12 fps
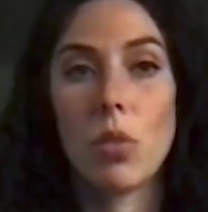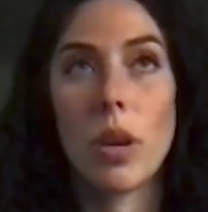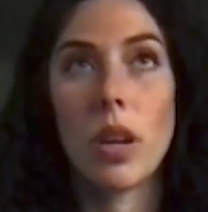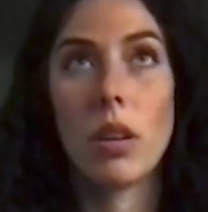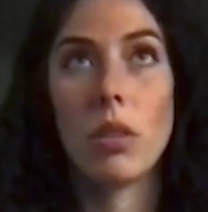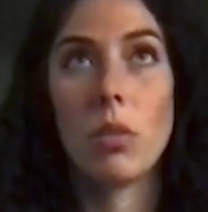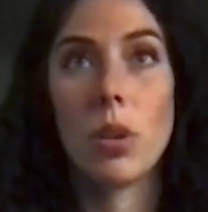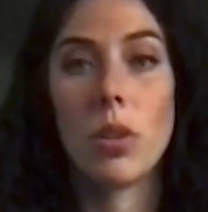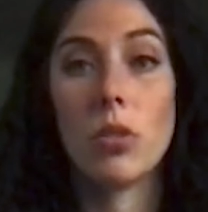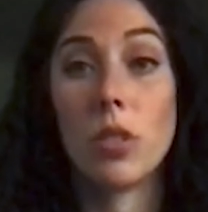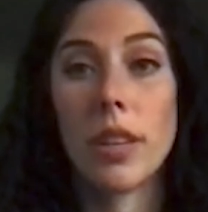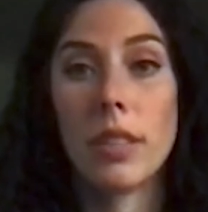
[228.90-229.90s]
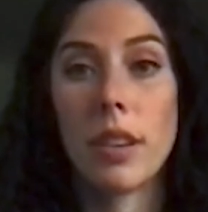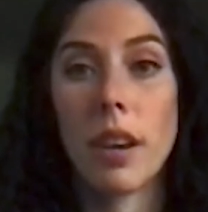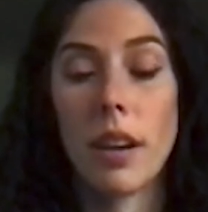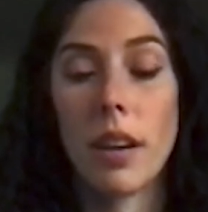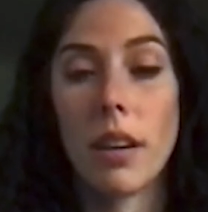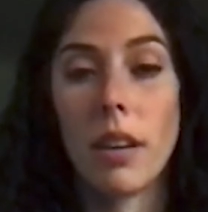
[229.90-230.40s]
we use
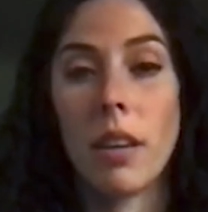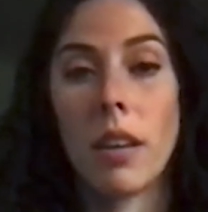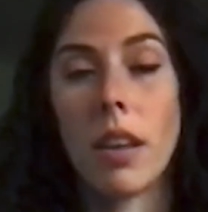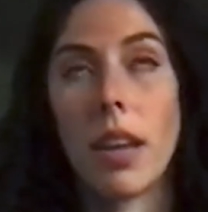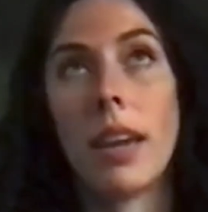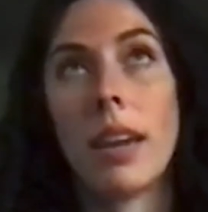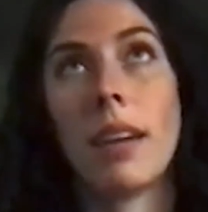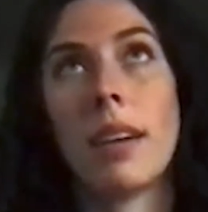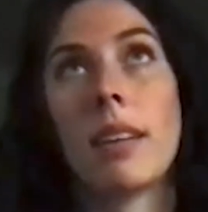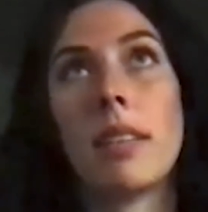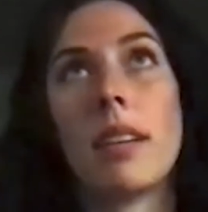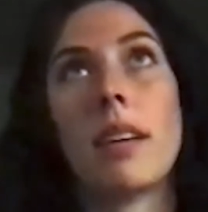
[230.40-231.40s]
CSI, and